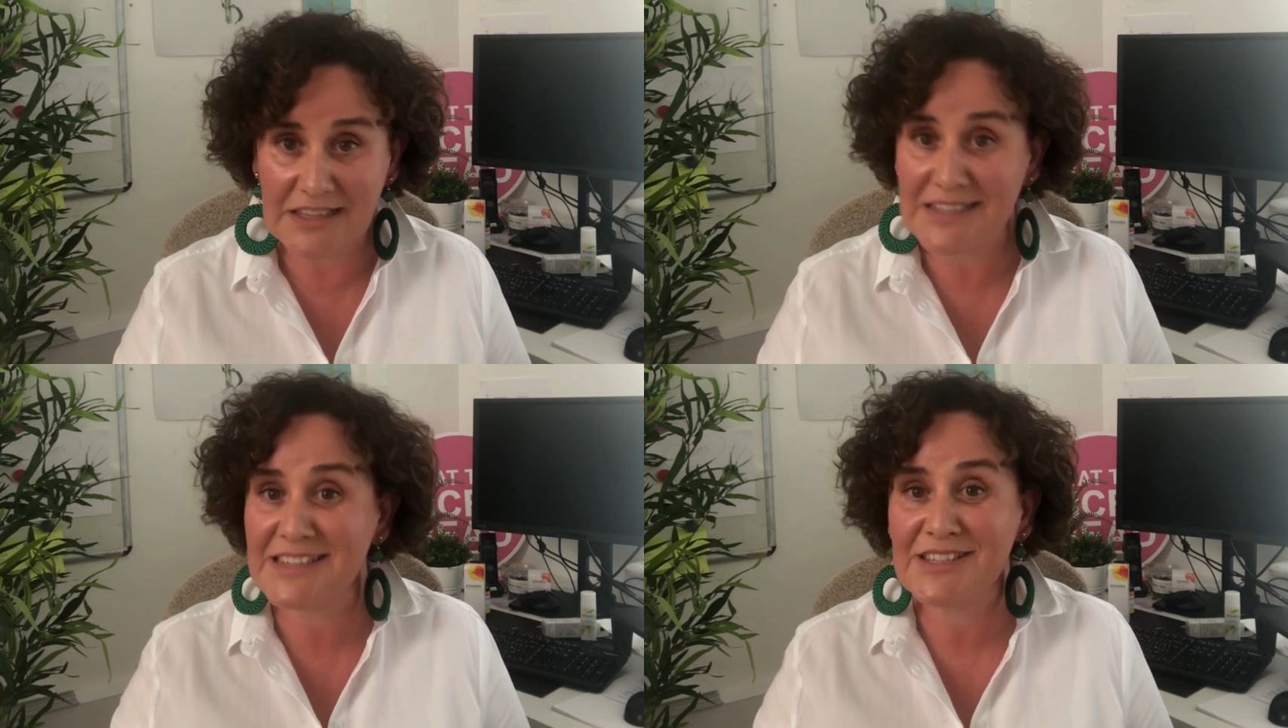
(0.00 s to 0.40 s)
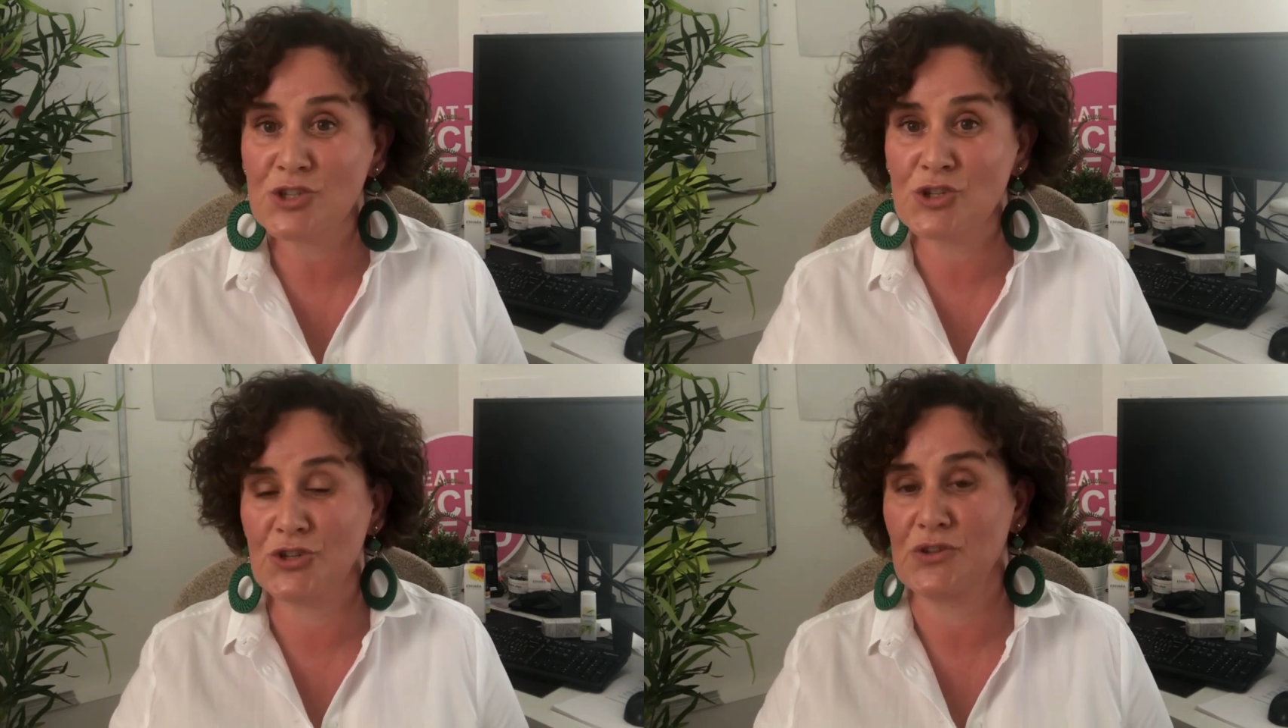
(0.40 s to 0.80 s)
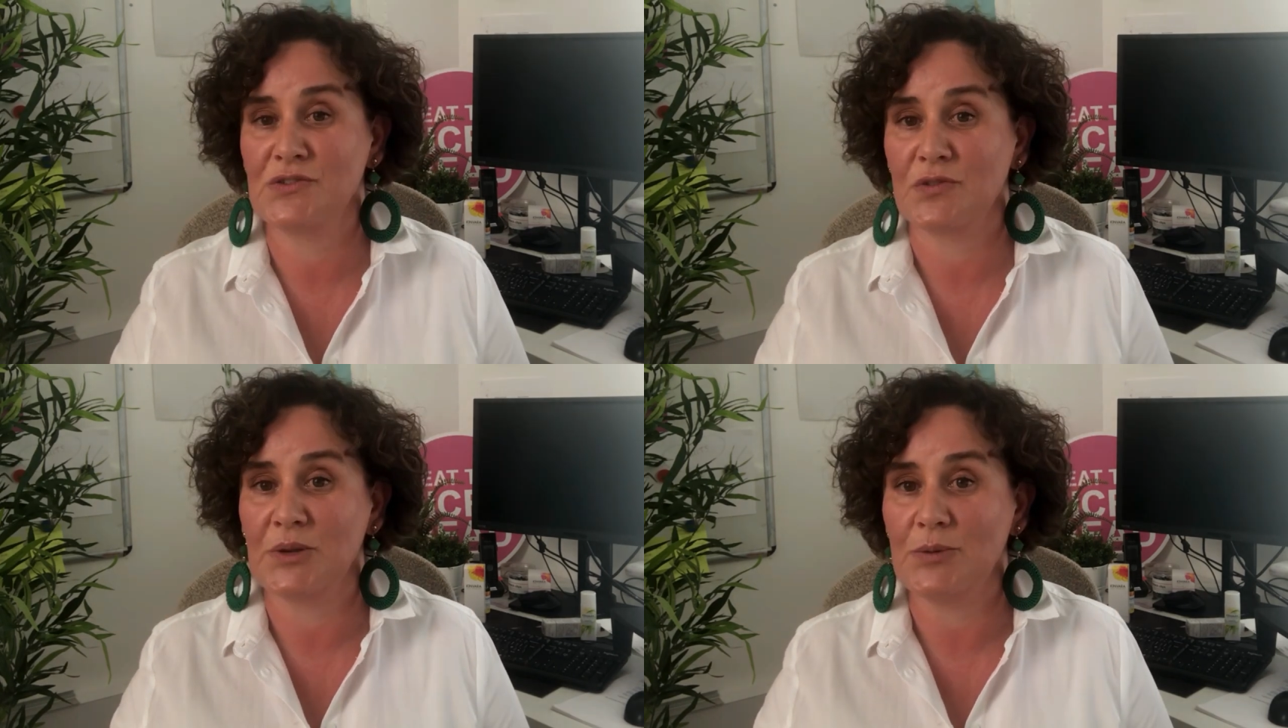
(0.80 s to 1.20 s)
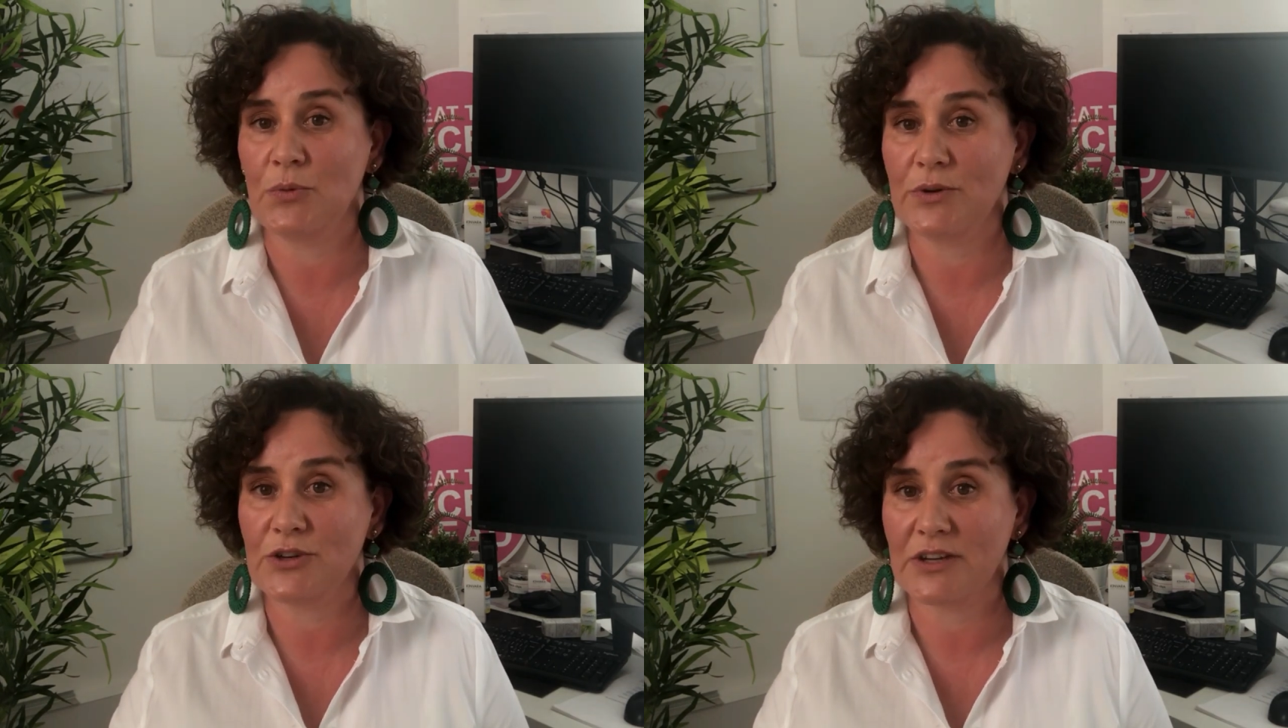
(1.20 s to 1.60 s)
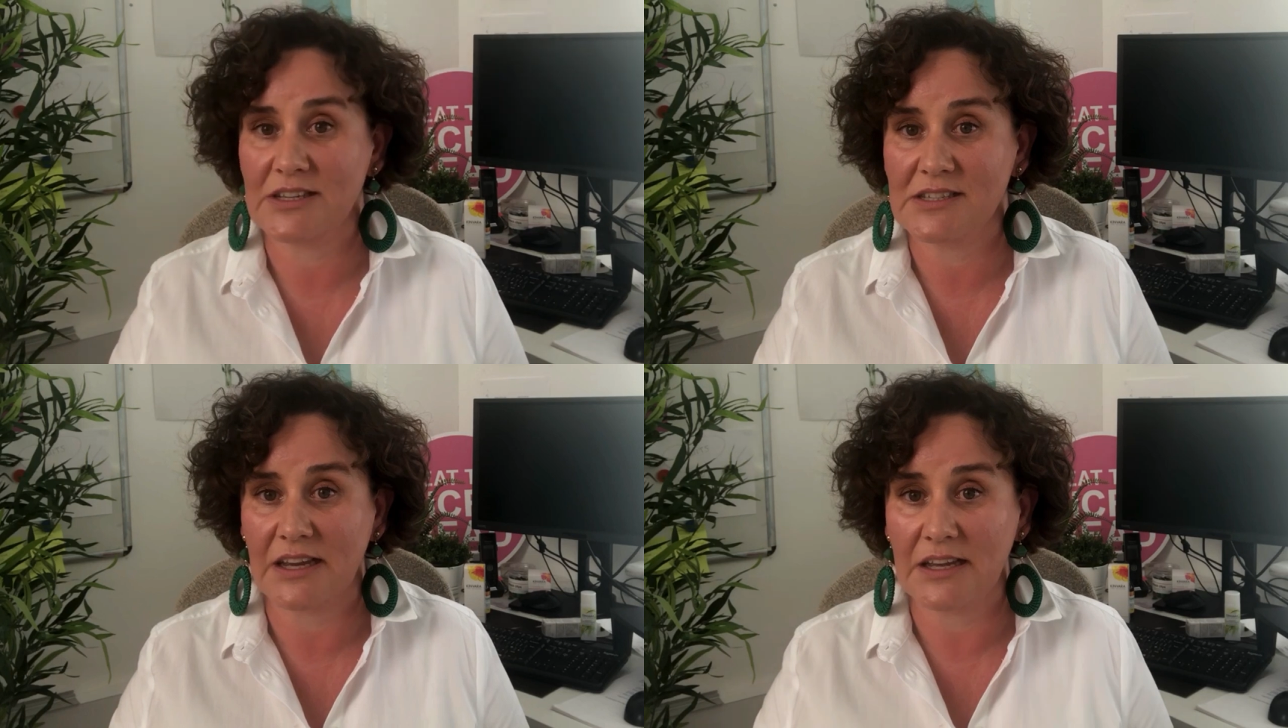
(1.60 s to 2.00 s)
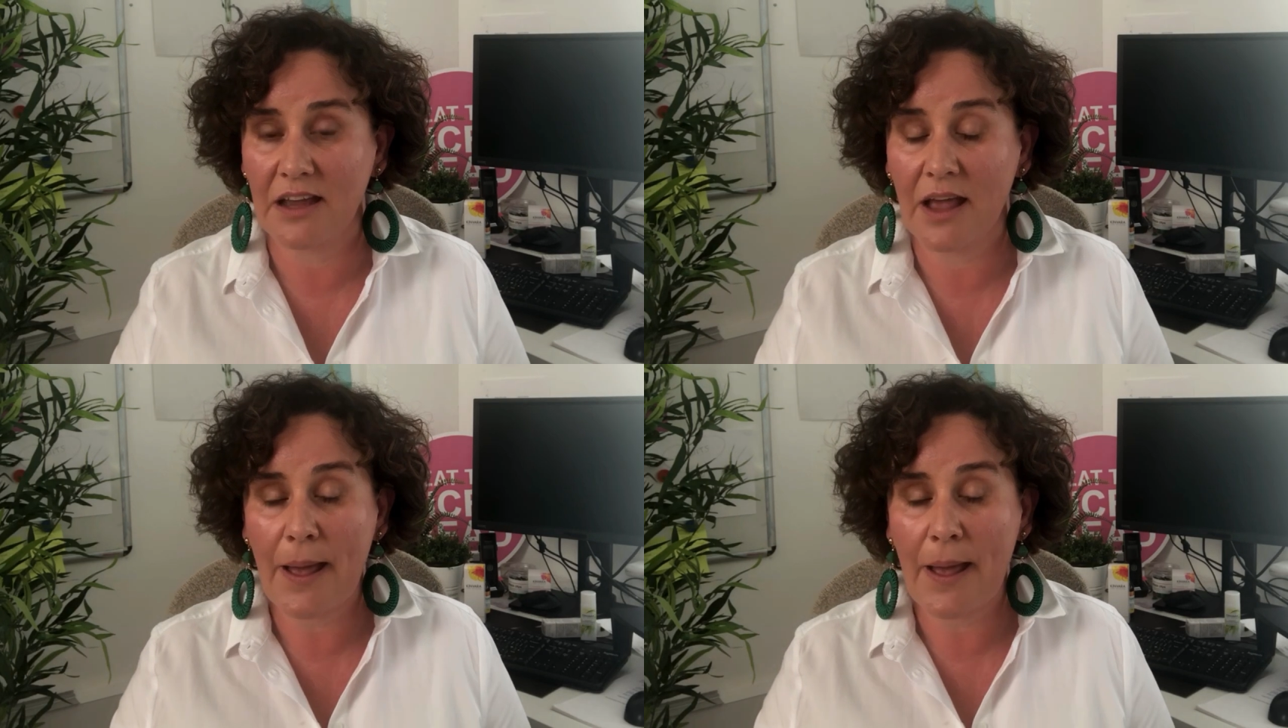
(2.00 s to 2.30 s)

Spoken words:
this isn't just for people with tricky skin.